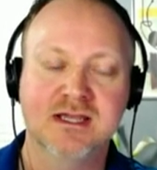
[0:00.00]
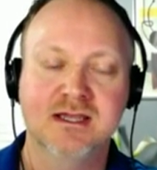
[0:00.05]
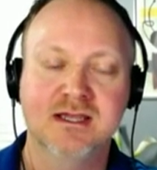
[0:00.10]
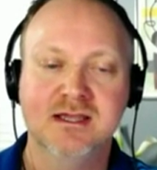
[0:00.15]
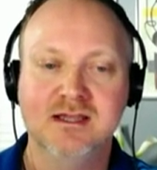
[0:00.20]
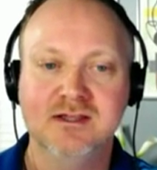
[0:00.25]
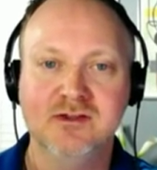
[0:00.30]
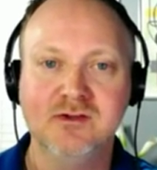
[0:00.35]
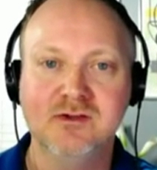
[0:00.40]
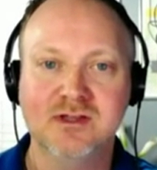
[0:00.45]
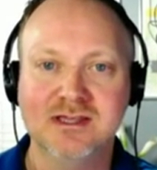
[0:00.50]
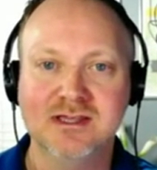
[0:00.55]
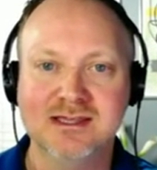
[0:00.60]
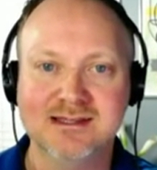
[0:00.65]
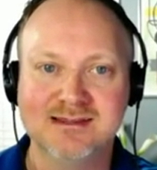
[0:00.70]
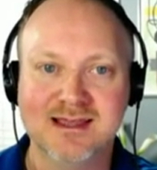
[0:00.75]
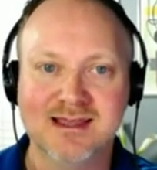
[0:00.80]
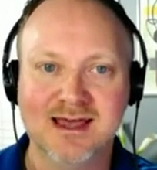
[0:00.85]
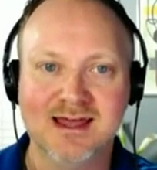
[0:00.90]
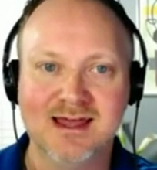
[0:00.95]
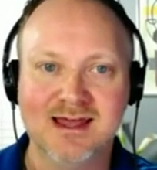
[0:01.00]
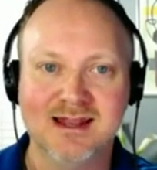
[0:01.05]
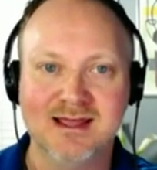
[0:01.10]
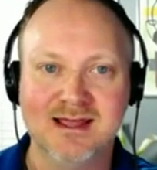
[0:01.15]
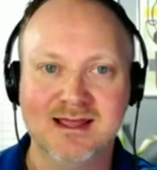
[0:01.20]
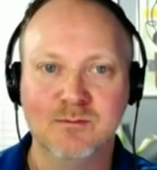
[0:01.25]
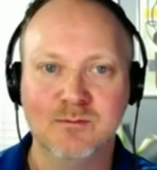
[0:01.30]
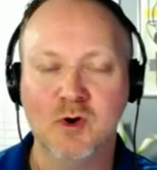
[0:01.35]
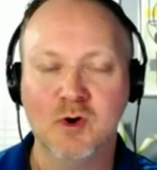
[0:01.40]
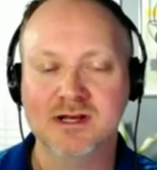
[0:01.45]
You can get that at
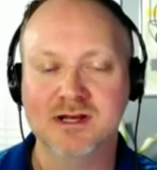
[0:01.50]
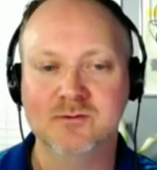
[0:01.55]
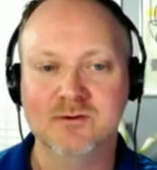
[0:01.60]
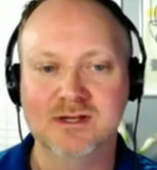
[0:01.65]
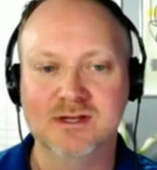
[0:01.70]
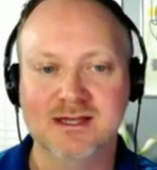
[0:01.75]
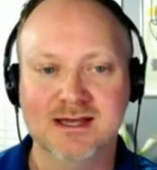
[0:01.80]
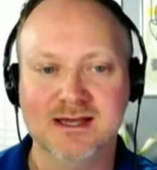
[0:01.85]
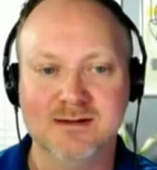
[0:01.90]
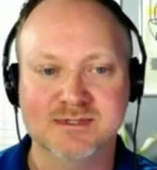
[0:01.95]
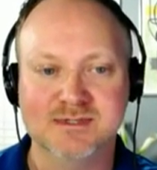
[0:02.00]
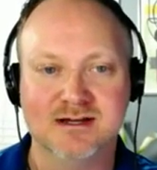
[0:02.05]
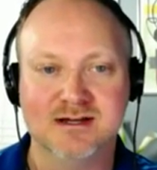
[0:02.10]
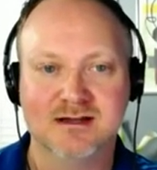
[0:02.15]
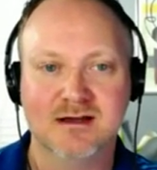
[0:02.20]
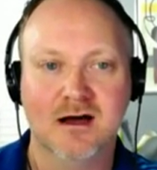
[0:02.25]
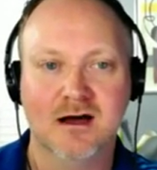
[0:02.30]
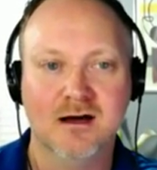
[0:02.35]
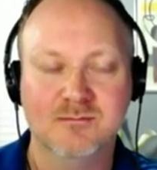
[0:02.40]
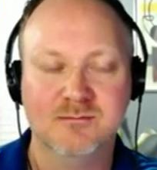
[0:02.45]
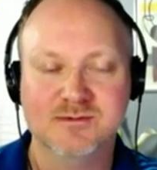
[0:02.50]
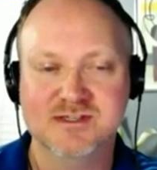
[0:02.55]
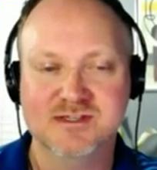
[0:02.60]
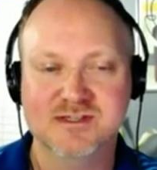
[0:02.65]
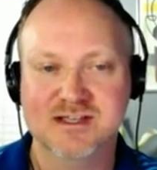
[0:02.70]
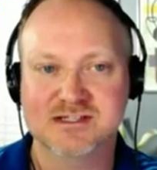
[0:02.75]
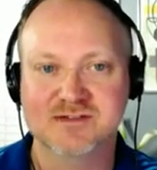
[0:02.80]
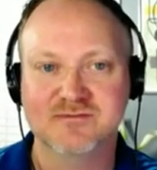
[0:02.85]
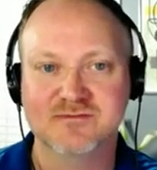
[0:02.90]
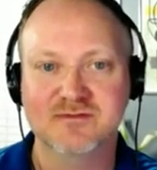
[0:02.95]

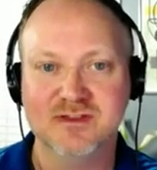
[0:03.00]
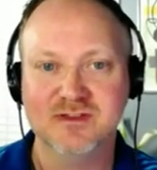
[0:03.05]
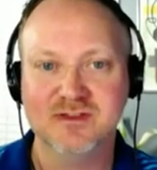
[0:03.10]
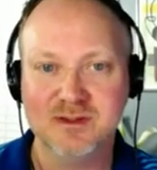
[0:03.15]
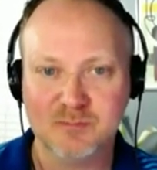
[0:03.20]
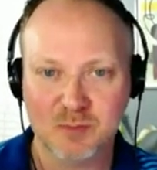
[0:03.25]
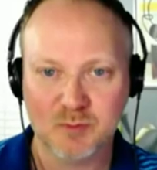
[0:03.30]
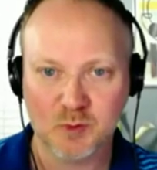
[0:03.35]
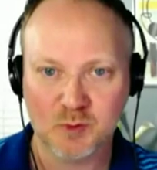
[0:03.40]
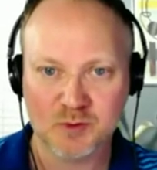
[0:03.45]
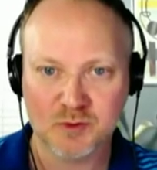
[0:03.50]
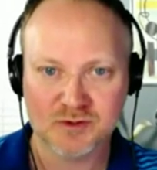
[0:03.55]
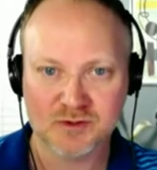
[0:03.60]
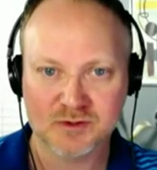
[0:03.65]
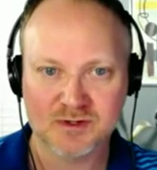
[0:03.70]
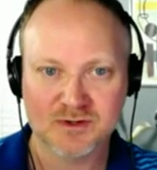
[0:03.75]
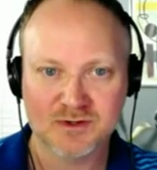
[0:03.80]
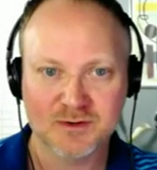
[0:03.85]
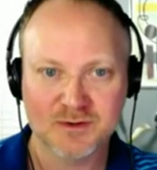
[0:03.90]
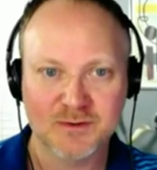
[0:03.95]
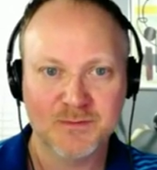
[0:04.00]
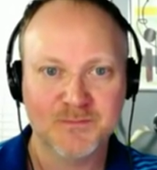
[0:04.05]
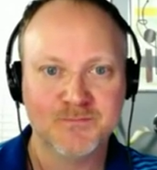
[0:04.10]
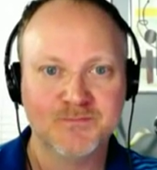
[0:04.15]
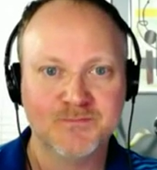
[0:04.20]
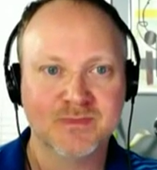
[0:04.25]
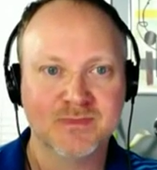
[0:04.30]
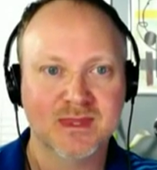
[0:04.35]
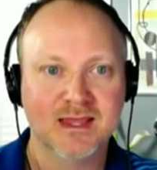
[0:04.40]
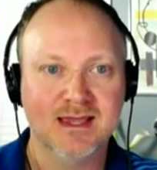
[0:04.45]
marketingrecap.com/flipboard.
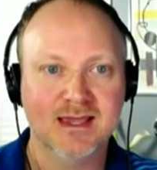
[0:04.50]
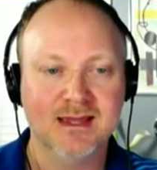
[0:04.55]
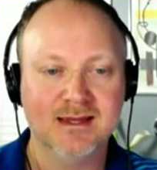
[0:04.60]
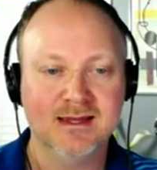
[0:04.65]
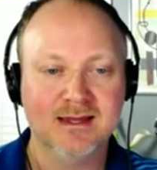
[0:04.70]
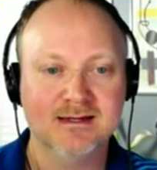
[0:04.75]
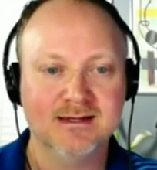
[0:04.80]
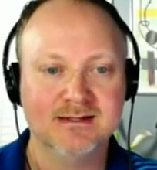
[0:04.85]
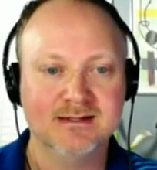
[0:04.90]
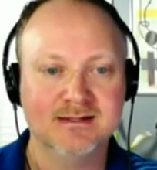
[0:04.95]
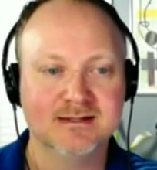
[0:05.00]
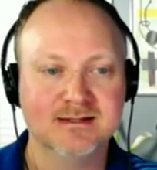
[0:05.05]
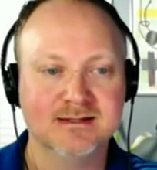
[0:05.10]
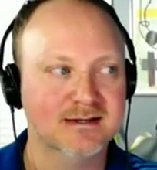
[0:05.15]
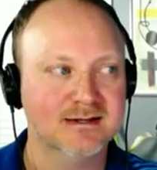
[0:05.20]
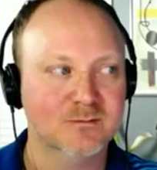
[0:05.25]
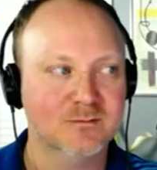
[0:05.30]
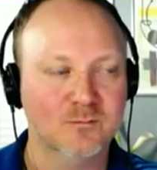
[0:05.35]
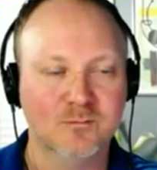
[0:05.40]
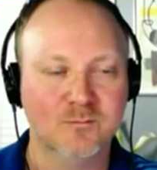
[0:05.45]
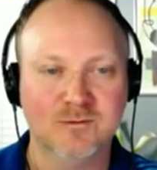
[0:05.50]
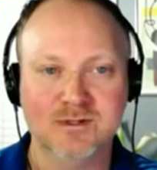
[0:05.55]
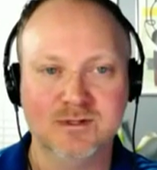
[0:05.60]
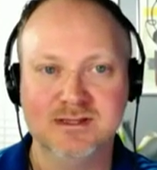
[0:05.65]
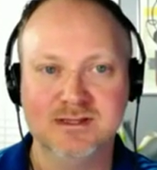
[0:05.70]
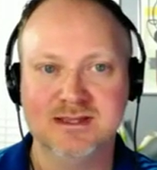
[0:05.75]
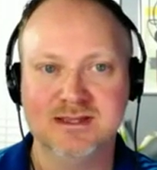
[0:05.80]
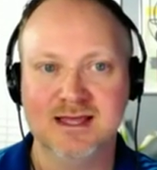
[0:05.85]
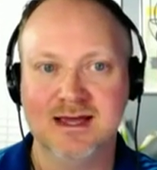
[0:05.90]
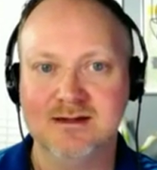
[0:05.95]
And with
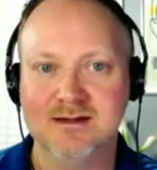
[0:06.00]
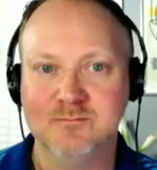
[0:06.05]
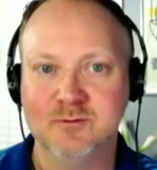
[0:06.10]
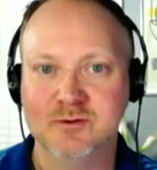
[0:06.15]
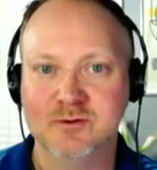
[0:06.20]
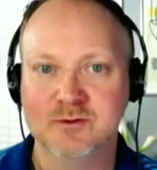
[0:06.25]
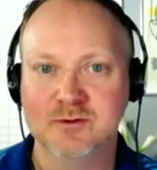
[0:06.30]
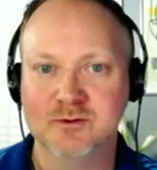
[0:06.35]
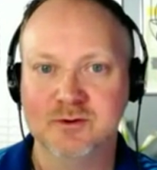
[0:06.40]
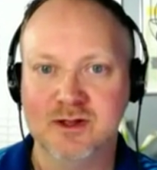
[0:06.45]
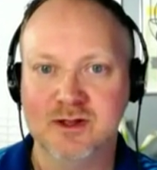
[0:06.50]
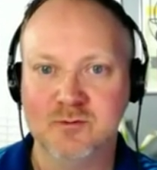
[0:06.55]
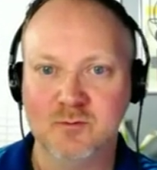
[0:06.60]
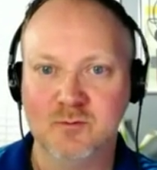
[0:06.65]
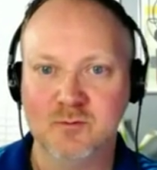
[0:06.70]
that, we're going to go ahead and